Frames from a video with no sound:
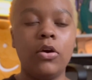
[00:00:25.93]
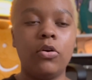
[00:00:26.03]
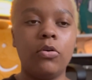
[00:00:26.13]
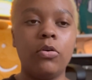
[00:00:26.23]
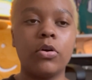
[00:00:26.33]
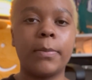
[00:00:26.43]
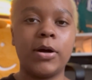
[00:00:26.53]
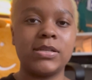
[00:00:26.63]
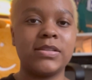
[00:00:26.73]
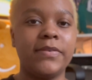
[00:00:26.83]
or
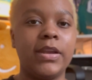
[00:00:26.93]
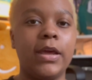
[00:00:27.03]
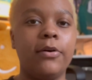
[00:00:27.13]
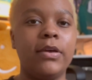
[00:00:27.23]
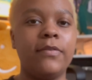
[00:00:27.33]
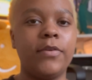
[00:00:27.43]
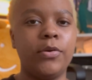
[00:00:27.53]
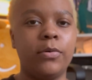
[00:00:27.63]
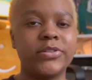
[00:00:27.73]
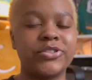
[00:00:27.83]
pause the video if
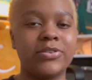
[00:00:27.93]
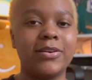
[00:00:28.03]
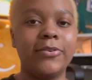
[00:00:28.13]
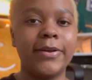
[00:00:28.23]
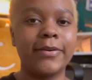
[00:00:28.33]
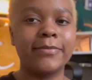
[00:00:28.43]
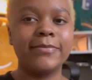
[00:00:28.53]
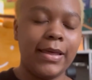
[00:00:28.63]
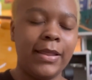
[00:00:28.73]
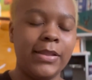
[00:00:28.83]
you are struggling.
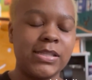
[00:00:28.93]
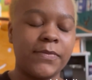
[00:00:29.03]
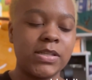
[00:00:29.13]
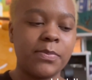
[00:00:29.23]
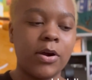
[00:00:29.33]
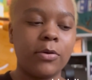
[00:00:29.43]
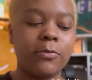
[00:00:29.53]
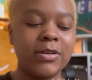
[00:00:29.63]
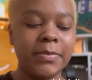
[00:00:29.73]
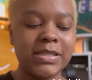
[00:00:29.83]
In this first part,
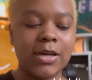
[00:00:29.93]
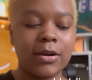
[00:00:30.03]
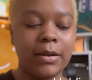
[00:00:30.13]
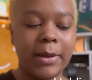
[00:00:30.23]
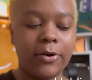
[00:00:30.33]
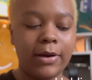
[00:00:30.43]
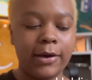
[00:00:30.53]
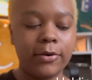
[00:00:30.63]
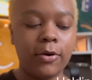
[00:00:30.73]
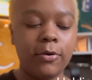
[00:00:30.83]
we'll be talking about
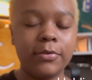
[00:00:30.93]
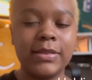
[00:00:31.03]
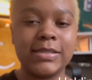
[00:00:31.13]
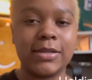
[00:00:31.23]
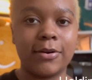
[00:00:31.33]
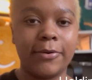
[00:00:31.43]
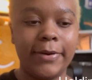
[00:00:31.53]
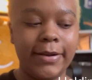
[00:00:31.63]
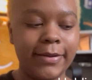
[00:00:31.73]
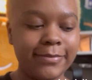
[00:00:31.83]
how to hold this
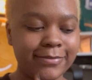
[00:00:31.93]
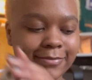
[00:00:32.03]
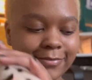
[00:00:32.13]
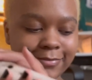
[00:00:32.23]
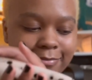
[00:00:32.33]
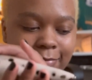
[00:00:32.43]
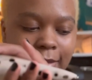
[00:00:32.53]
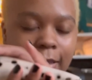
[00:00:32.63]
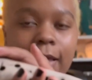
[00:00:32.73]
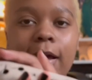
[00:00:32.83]
ocarina,
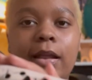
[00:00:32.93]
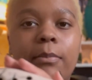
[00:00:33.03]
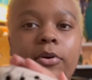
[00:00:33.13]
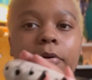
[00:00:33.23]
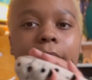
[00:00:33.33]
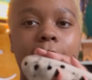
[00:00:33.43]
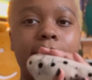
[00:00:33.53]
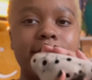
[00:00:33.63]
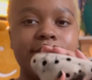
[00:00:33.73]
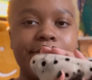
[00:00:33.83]
how to blow
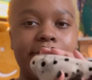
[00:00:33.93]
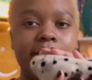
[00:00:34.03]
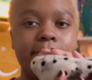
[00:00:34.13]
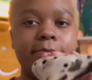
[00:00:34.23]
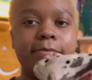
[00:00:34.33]
air into it,